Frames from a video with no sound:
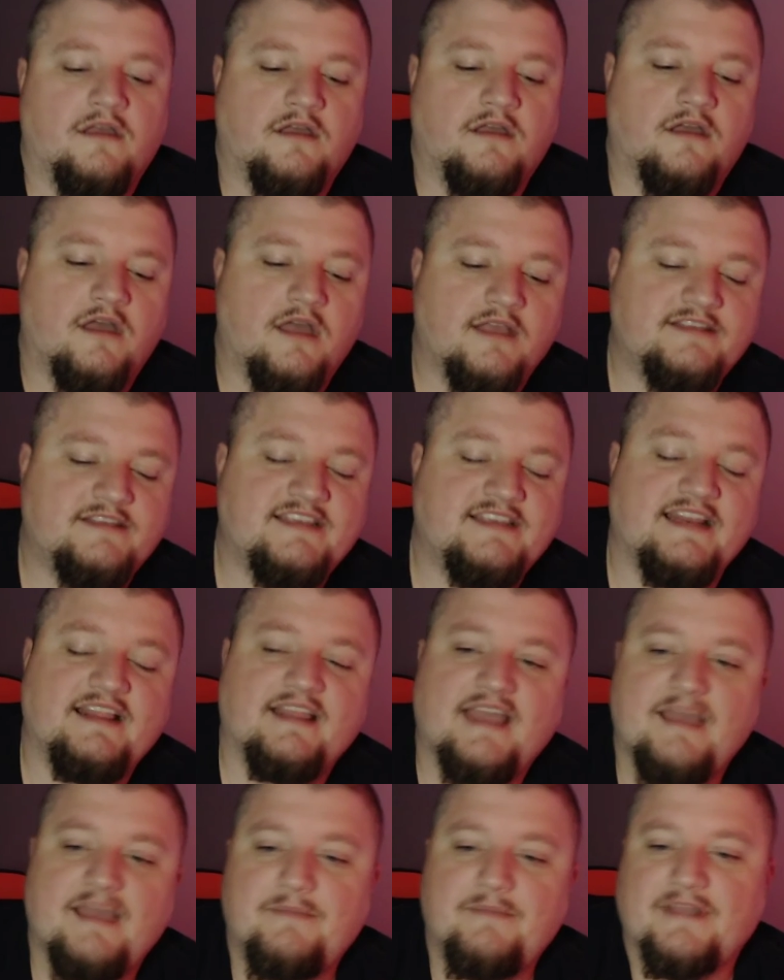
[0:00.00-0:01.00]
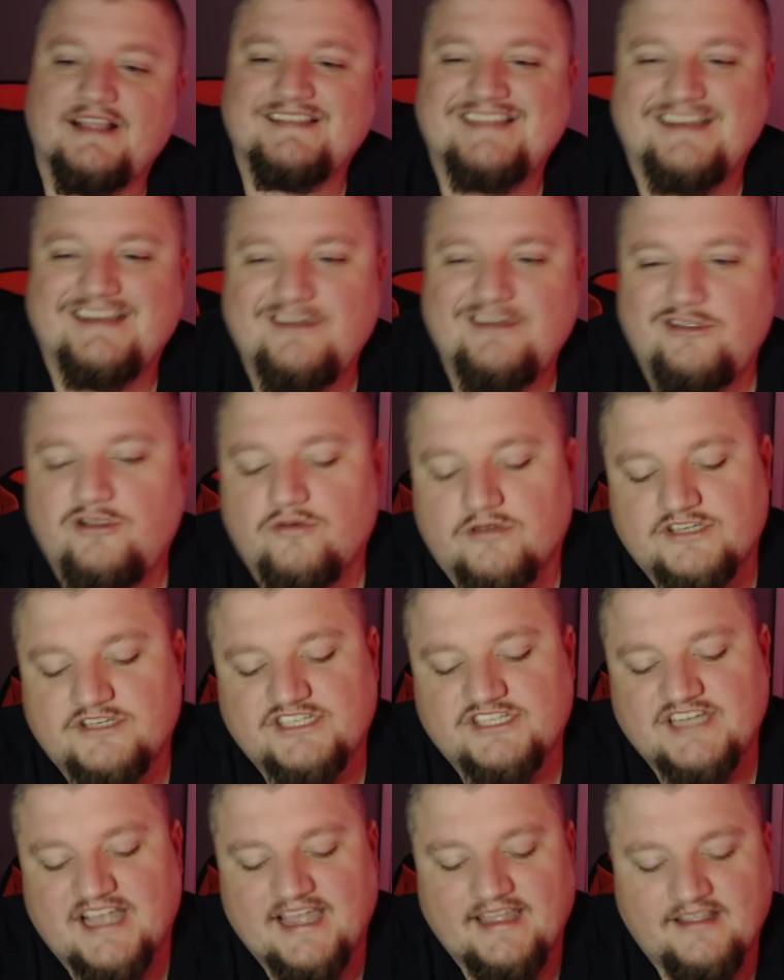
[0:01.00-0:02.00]
CeeDee Lamb against the New York
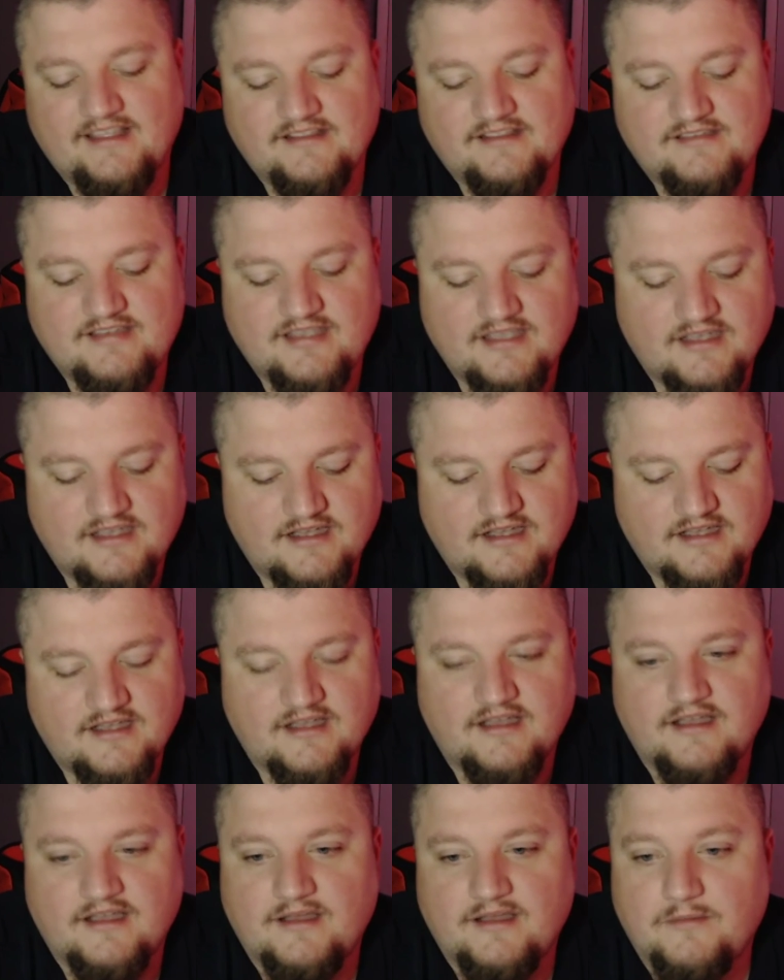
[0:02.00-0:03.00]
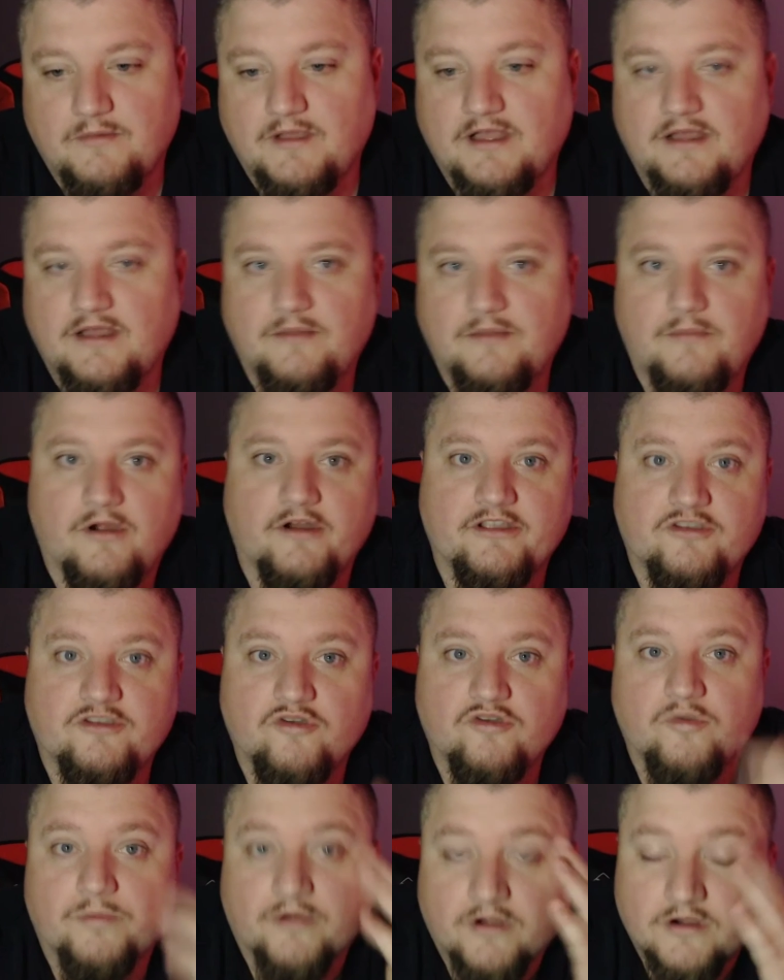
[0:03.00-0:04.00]
Giants. Amari
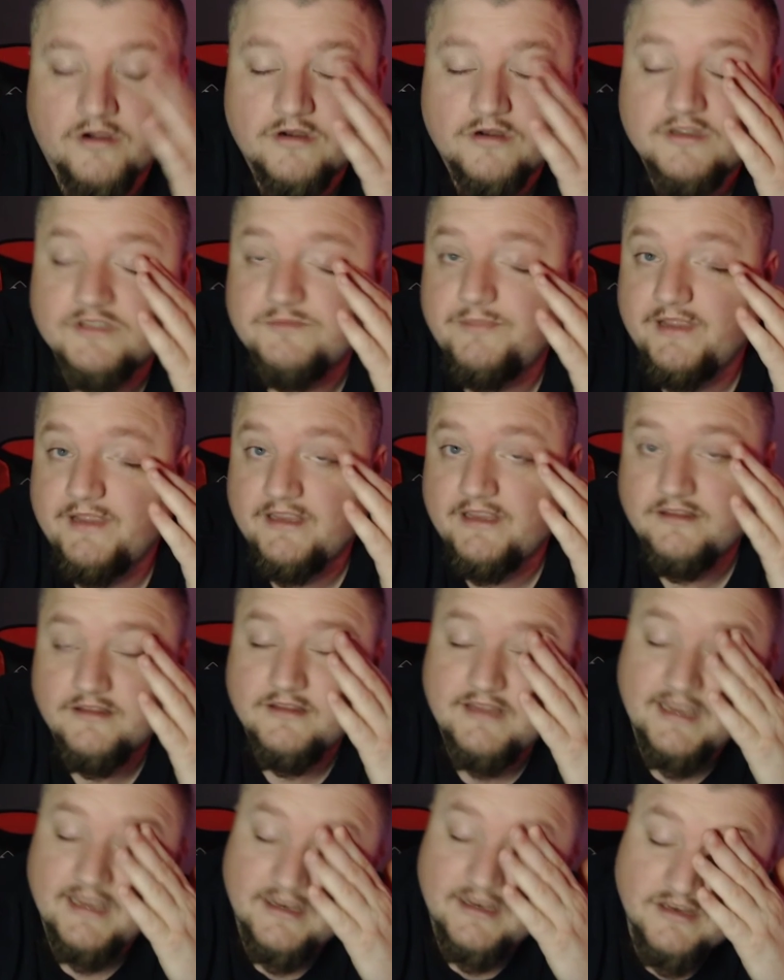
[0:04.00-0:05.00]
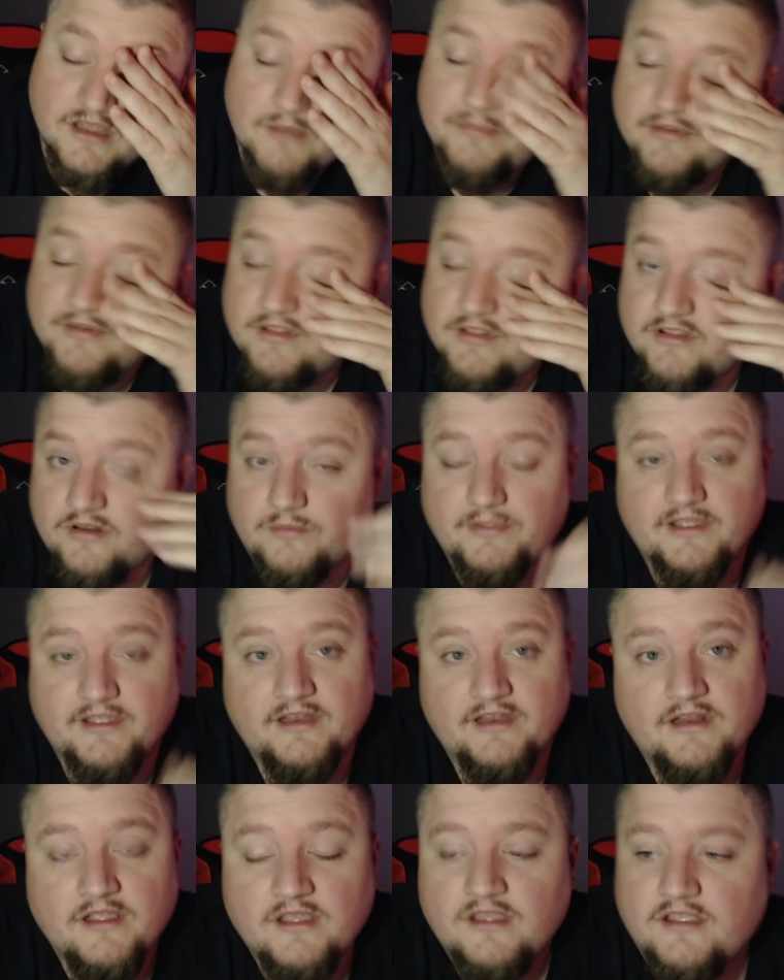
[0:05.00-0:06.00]
Cooper is being dinged up a little bit.
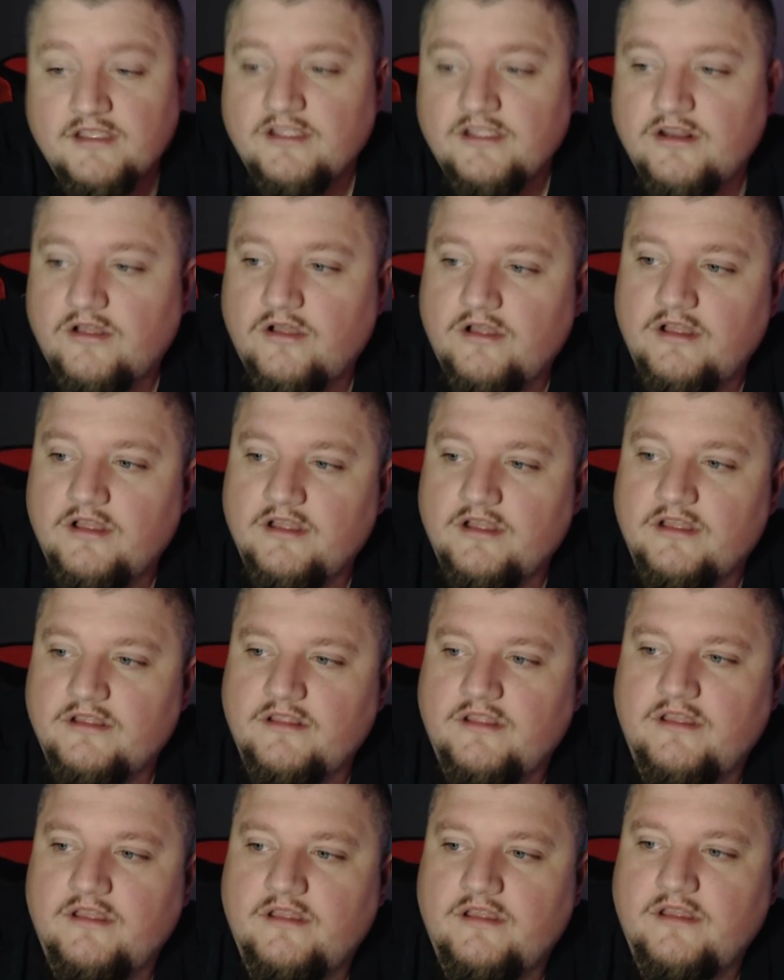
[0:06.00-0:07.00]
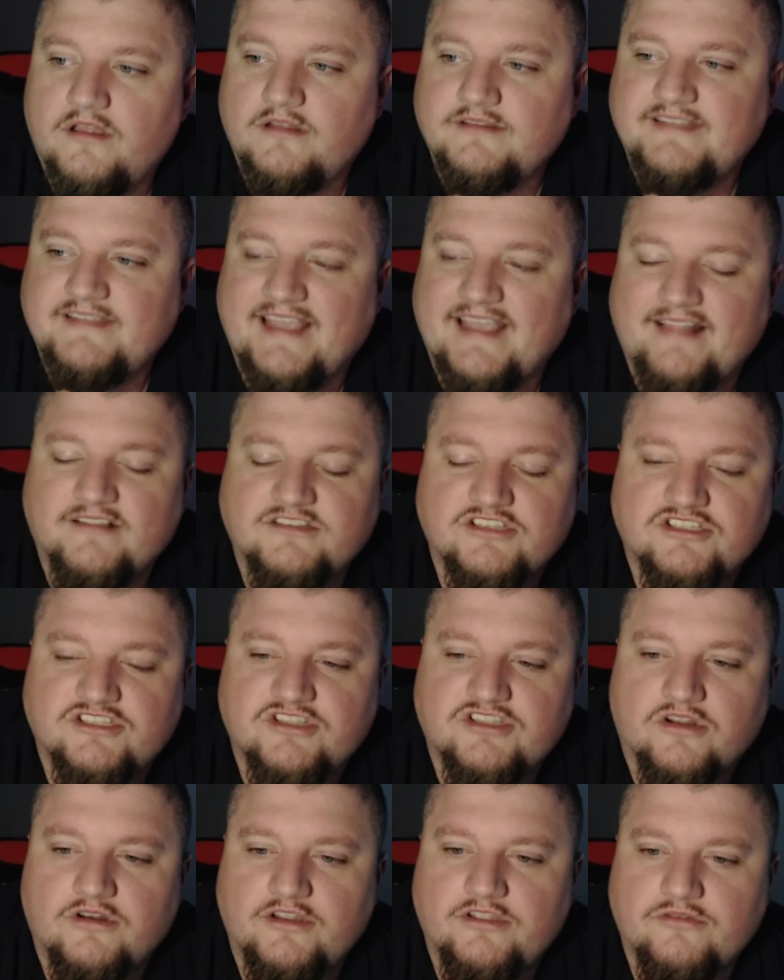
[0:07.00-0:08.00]
The Dallas is
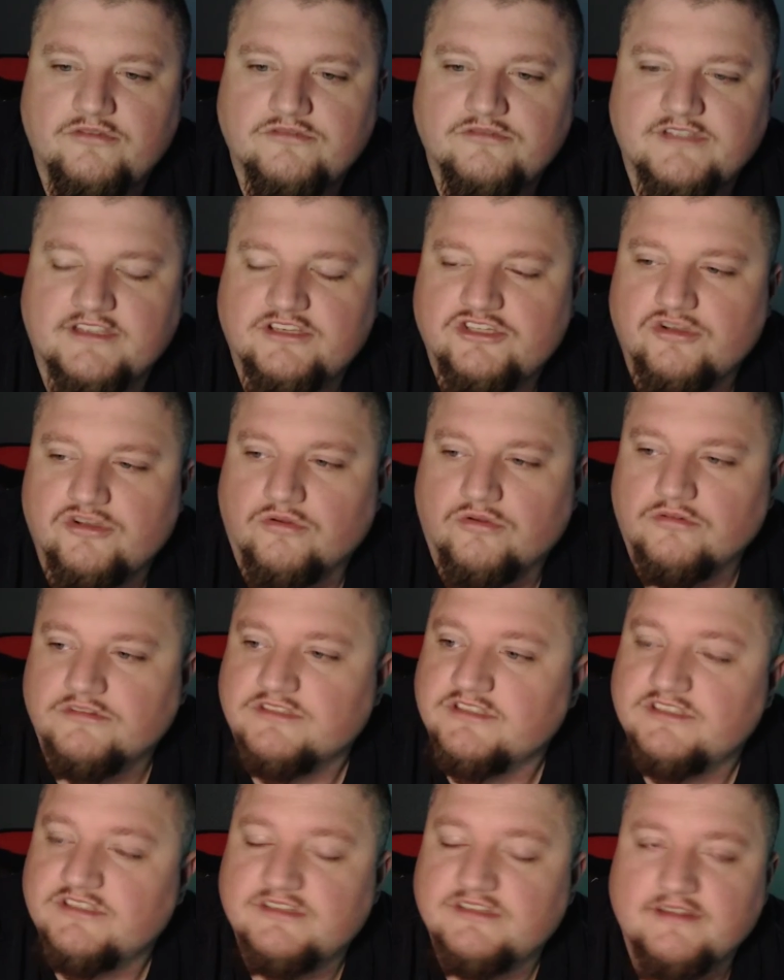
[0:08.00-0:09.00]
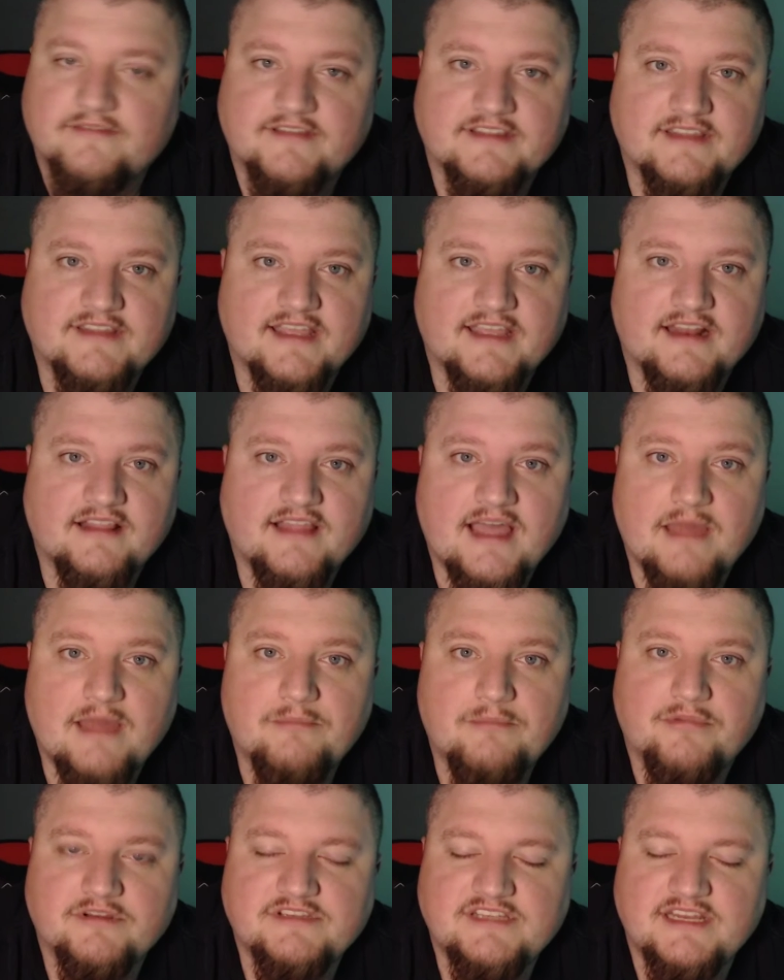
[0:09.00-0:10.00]
starting to use like Schultz and stuff like that a lot,
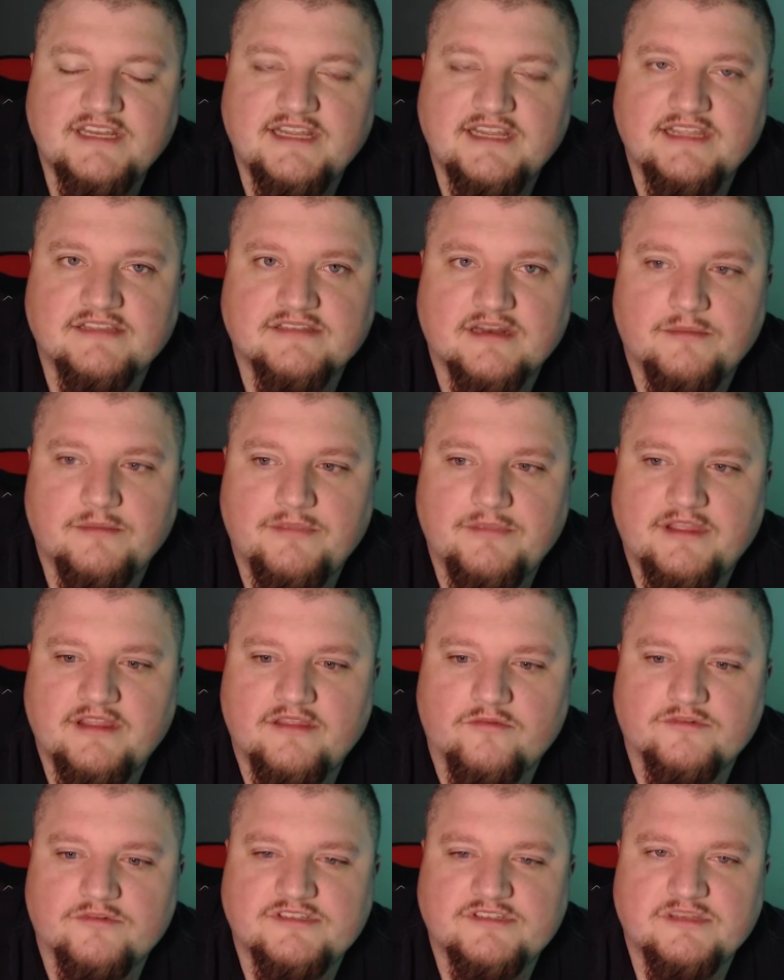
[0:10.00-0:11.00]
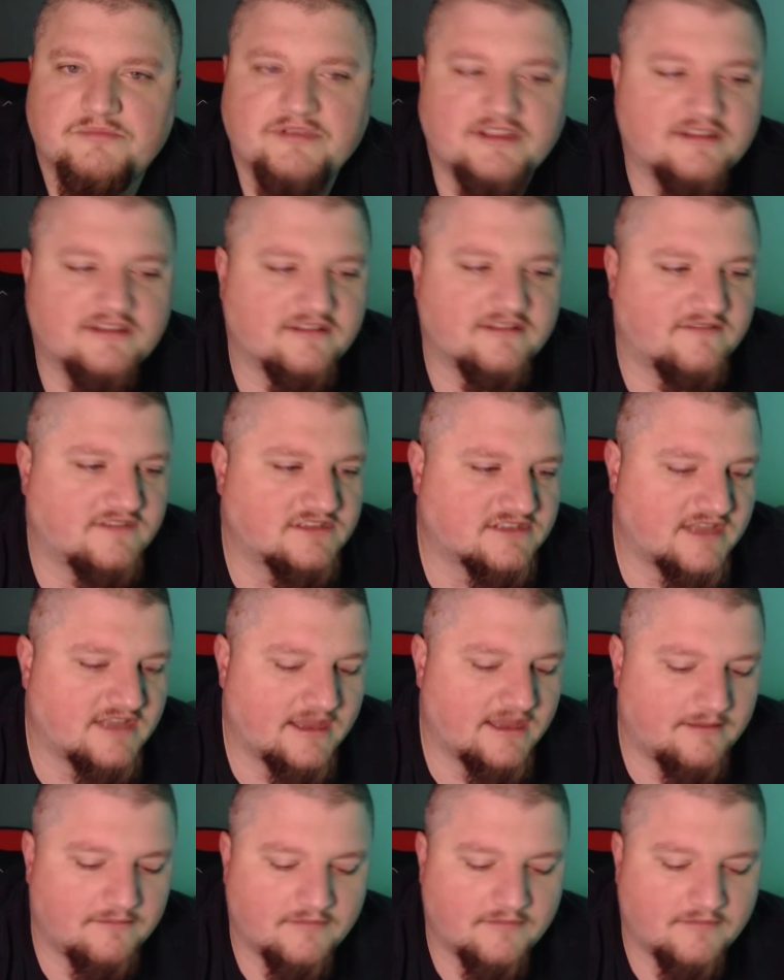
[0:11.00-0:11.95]
but CD is going to be the recipient of this game.